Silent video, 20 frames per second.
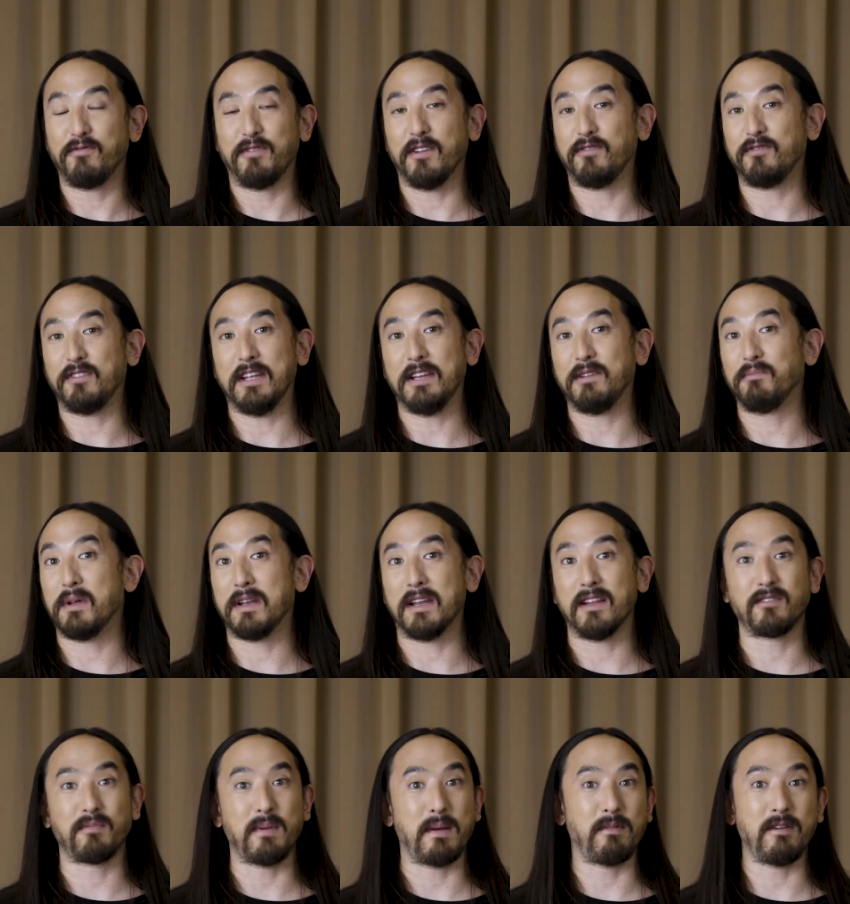15
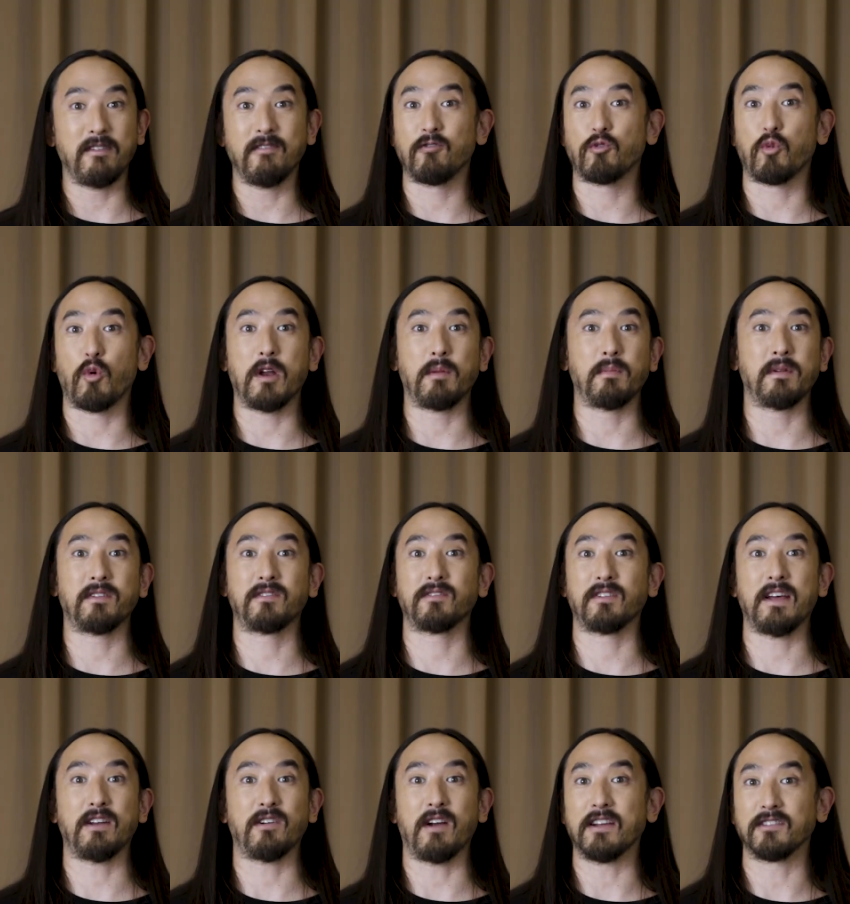minutes, maybe even 20 minutes
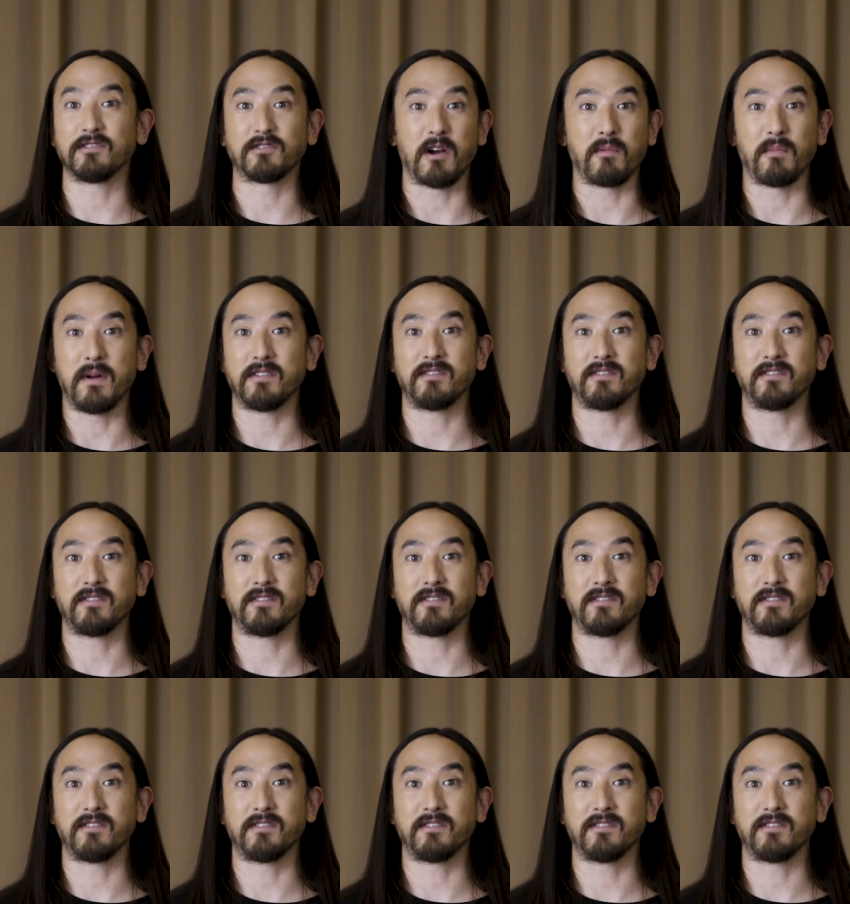later, I start my